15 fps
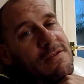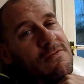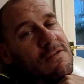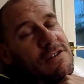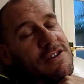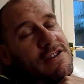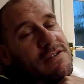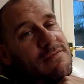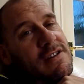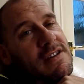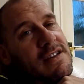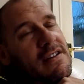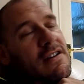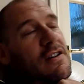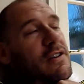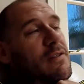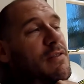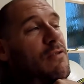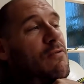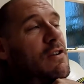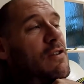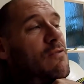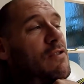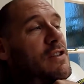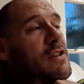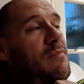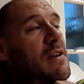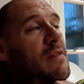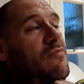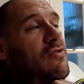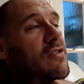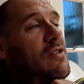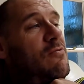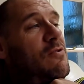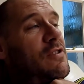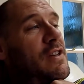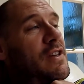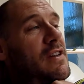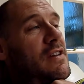Watch some TV. Oh, you'll be wanting to watch your big brother, won't you?